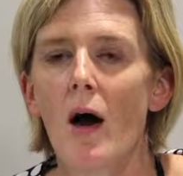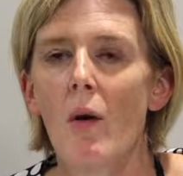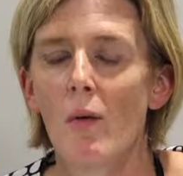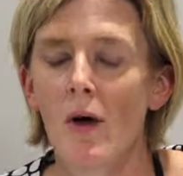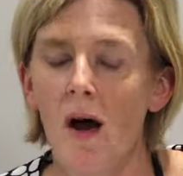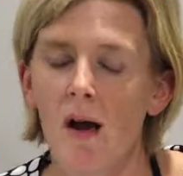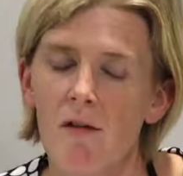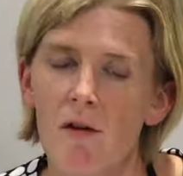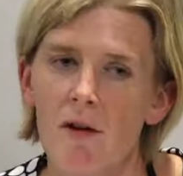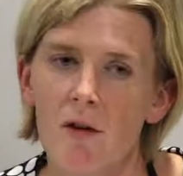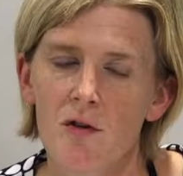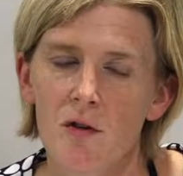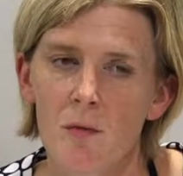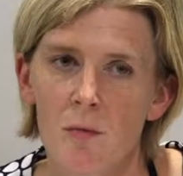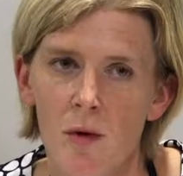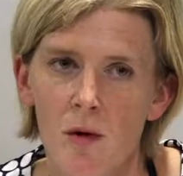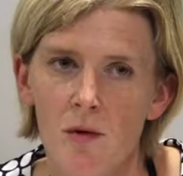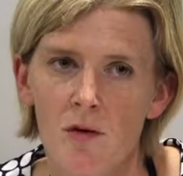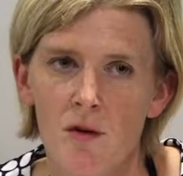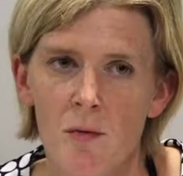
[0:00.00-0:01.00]
We're having a
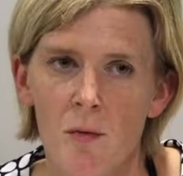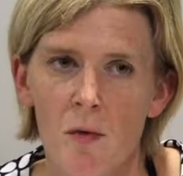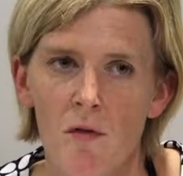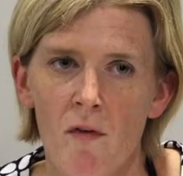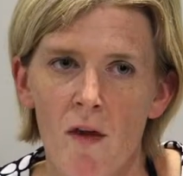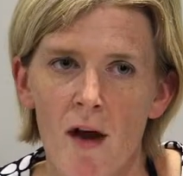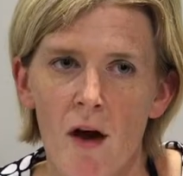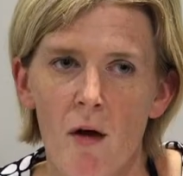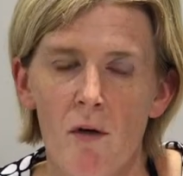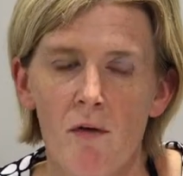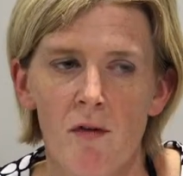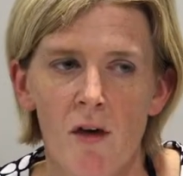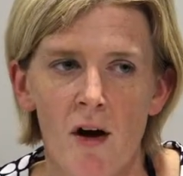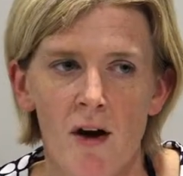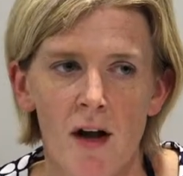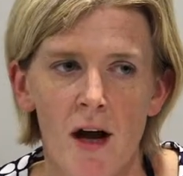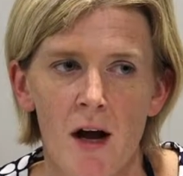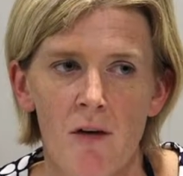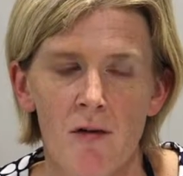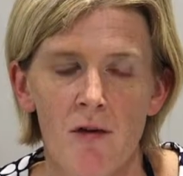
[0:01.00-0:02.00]
symposium on that on
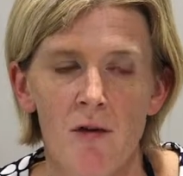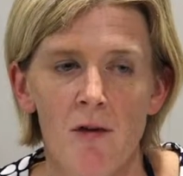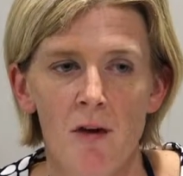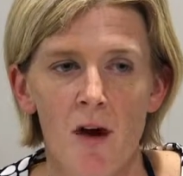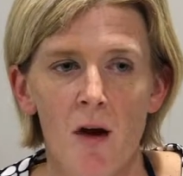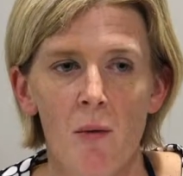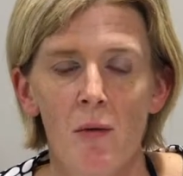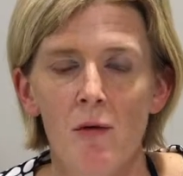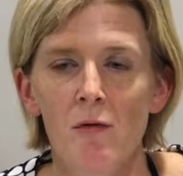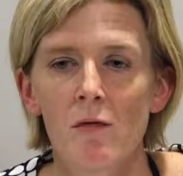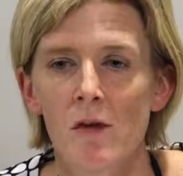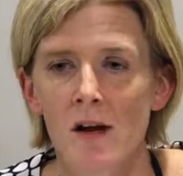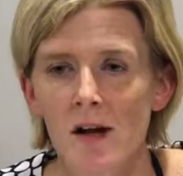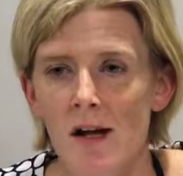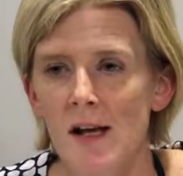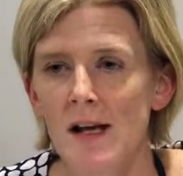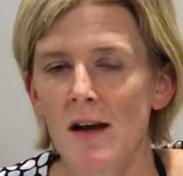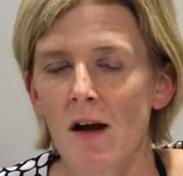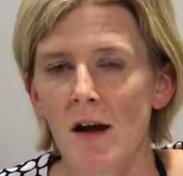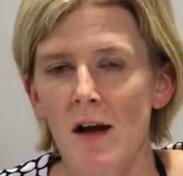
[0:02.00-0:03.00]
Friday afternoon. I would
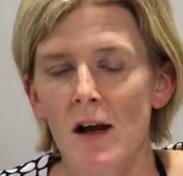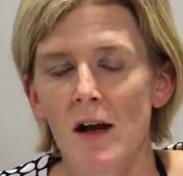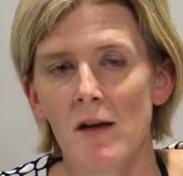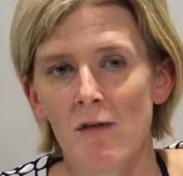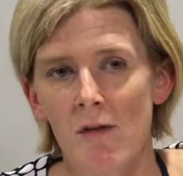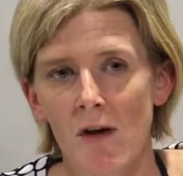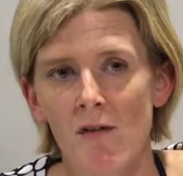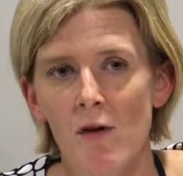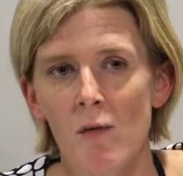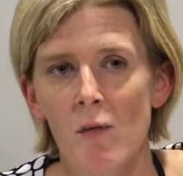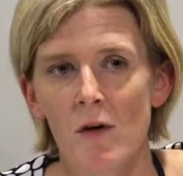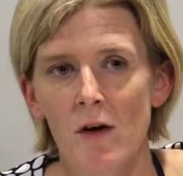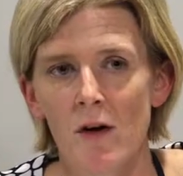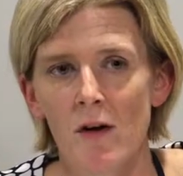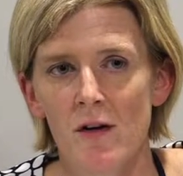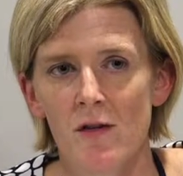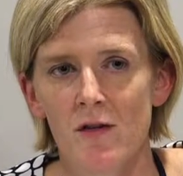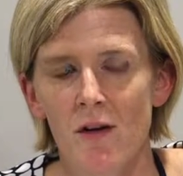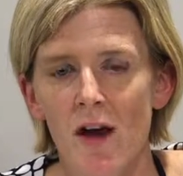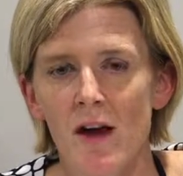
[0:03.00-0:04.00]
really like it if everyone
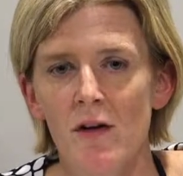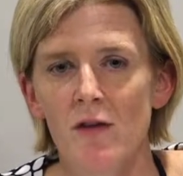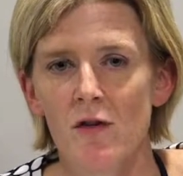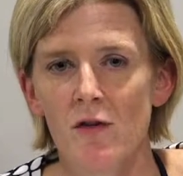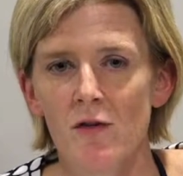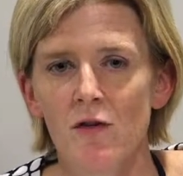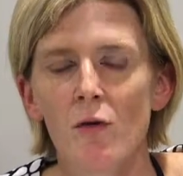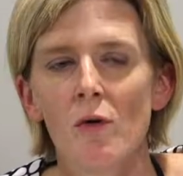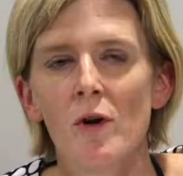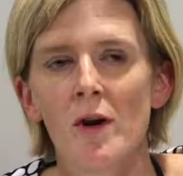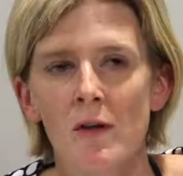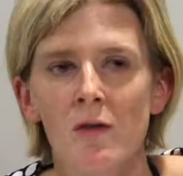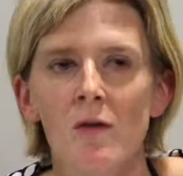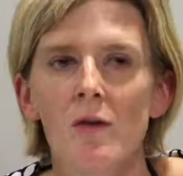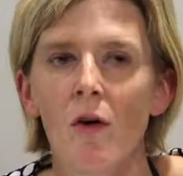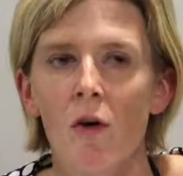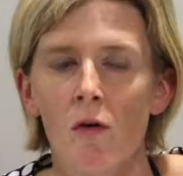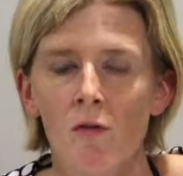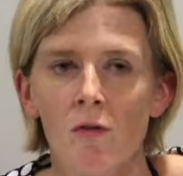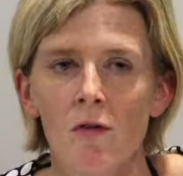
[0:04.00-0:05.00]
could attend to join in the
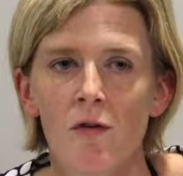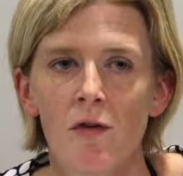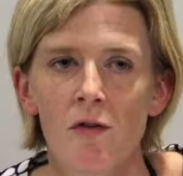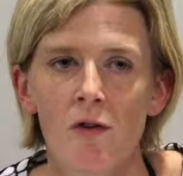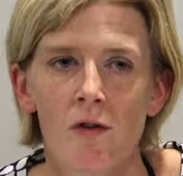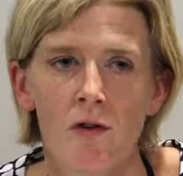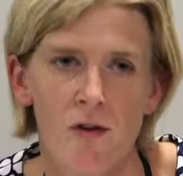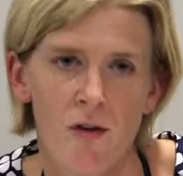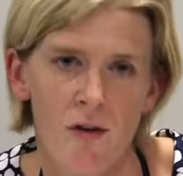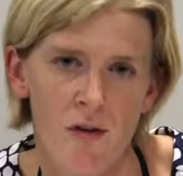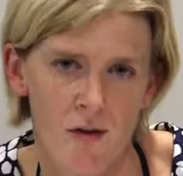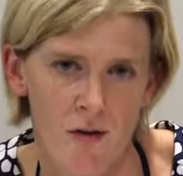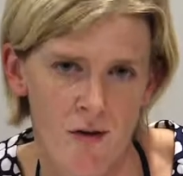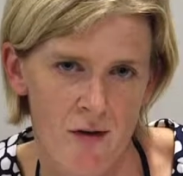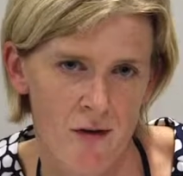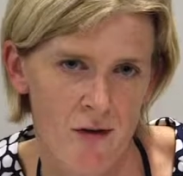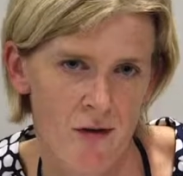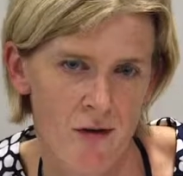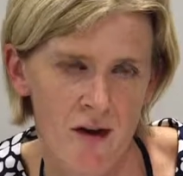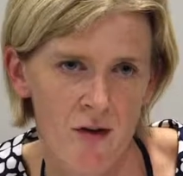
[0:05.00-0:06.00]

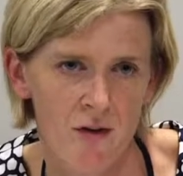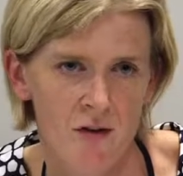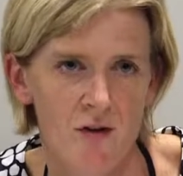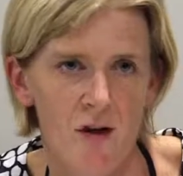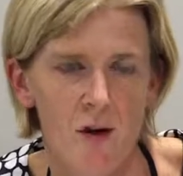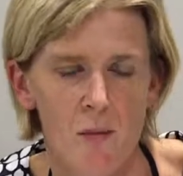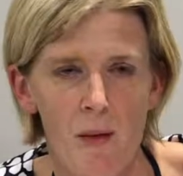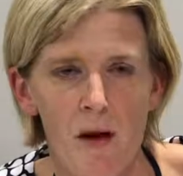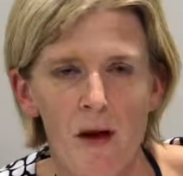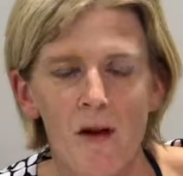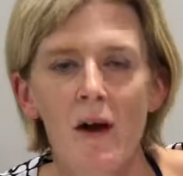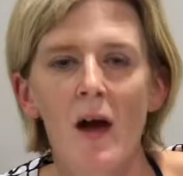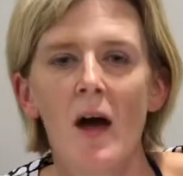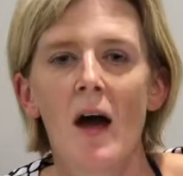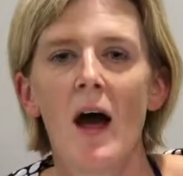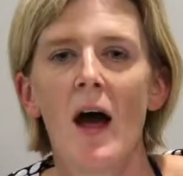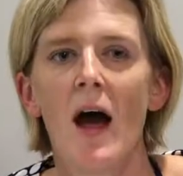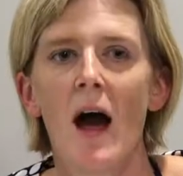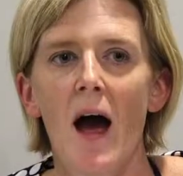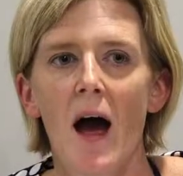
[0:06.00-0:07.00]
conversation about
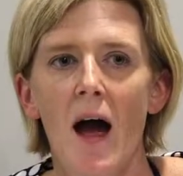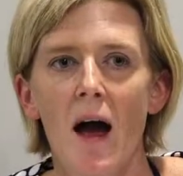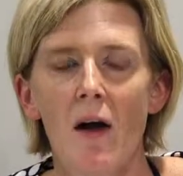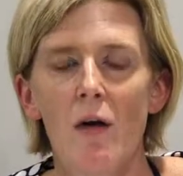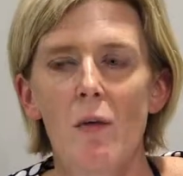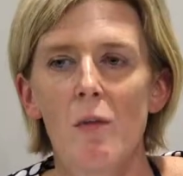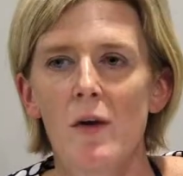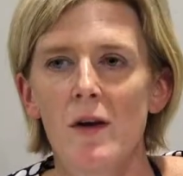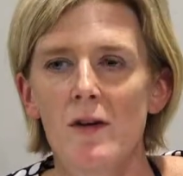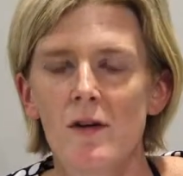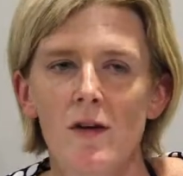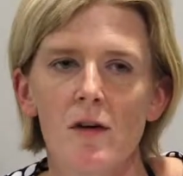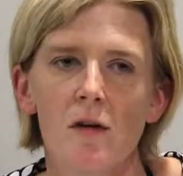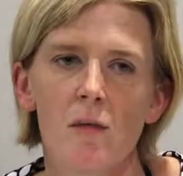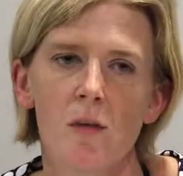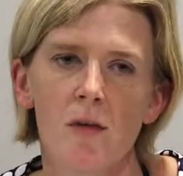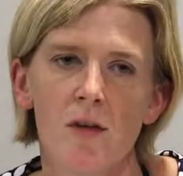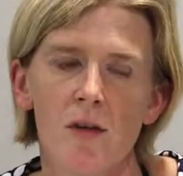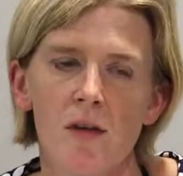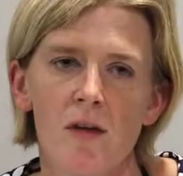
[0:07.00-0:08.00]
how we deal
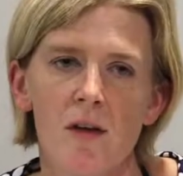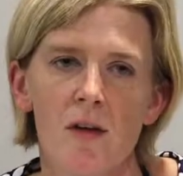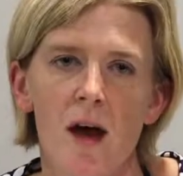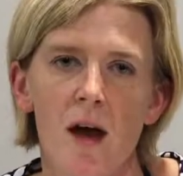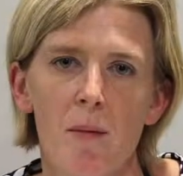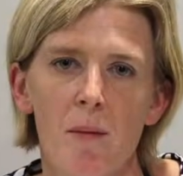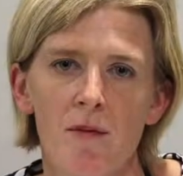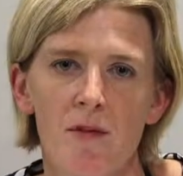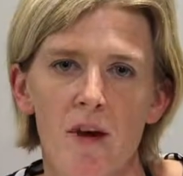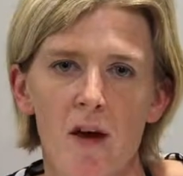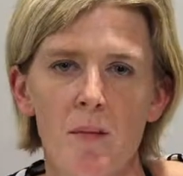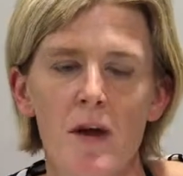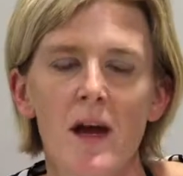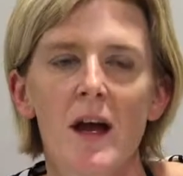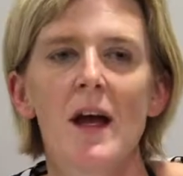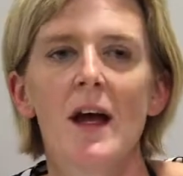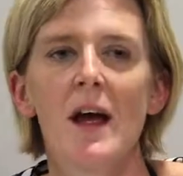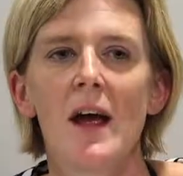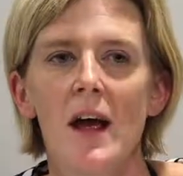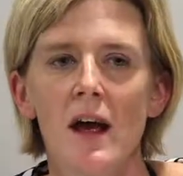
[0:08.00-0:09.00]
with the epidemic
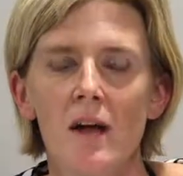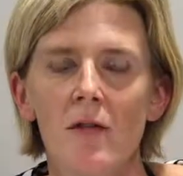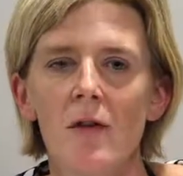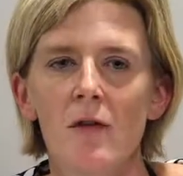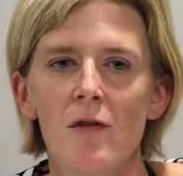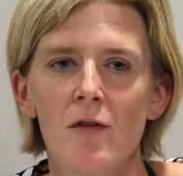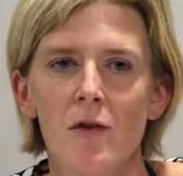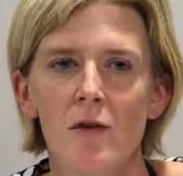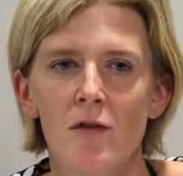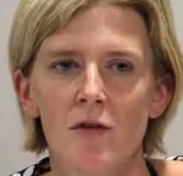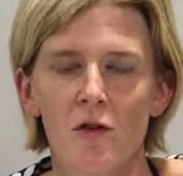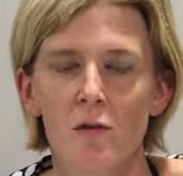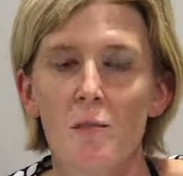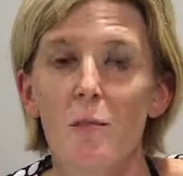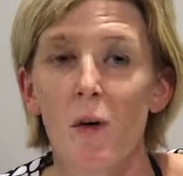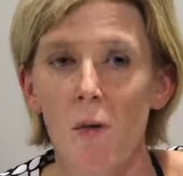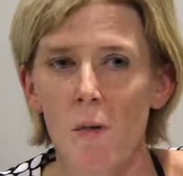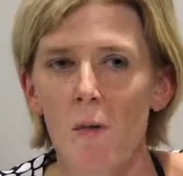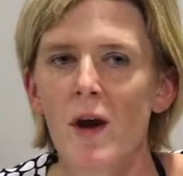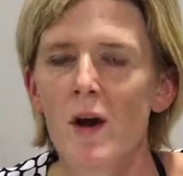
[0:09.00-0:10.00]
in the future,
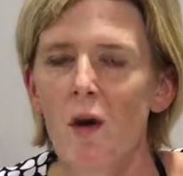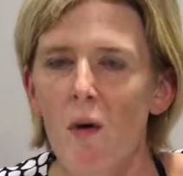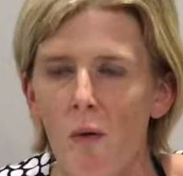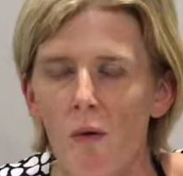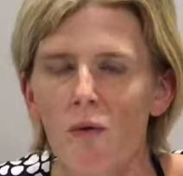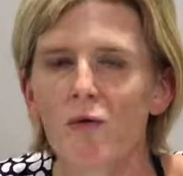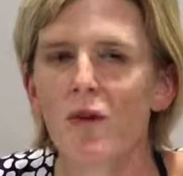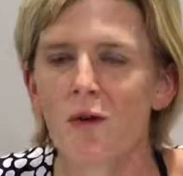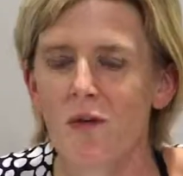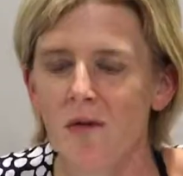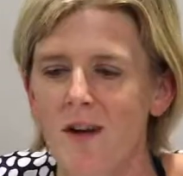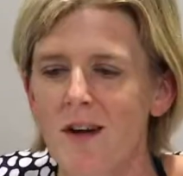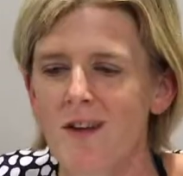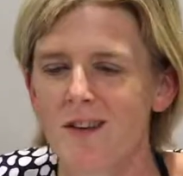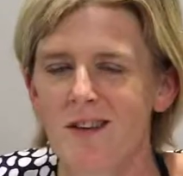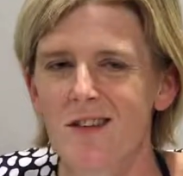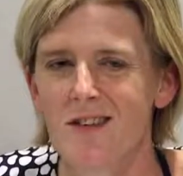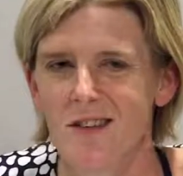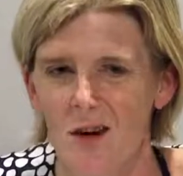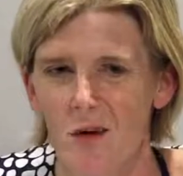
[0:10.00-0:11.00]
but we also need
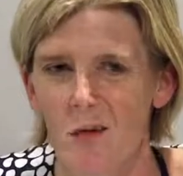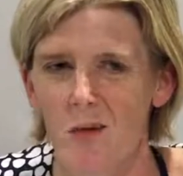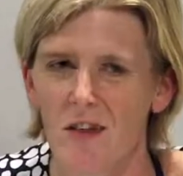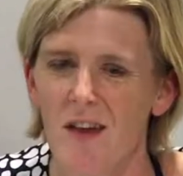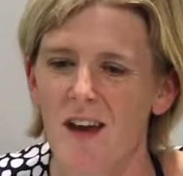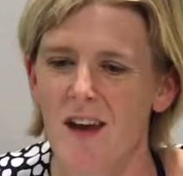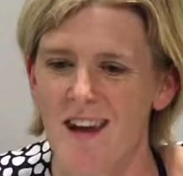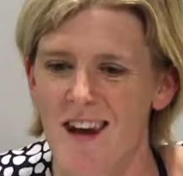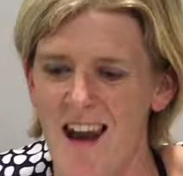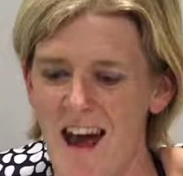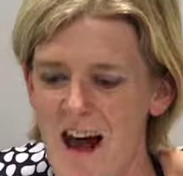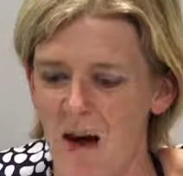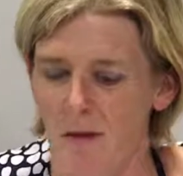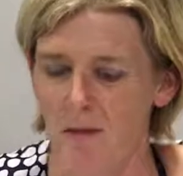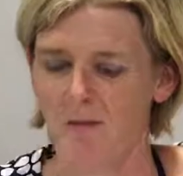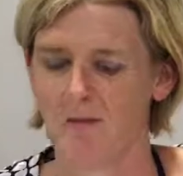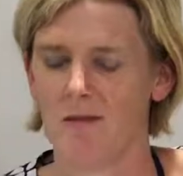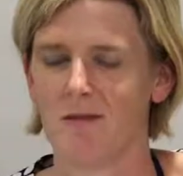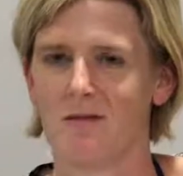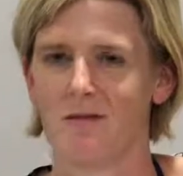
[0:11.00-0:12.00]
to deal with it now.
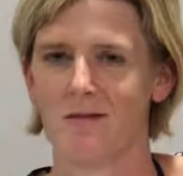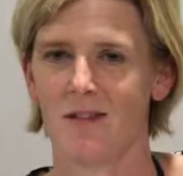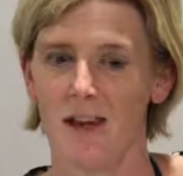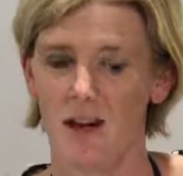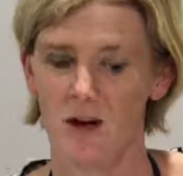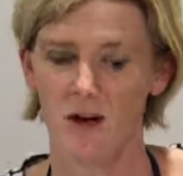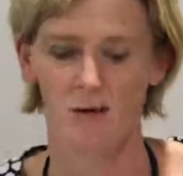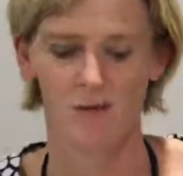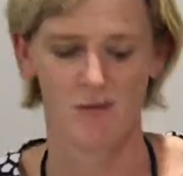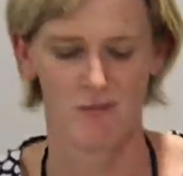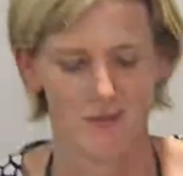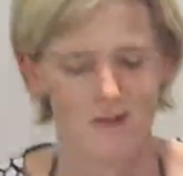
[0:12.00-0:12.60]
Thank you.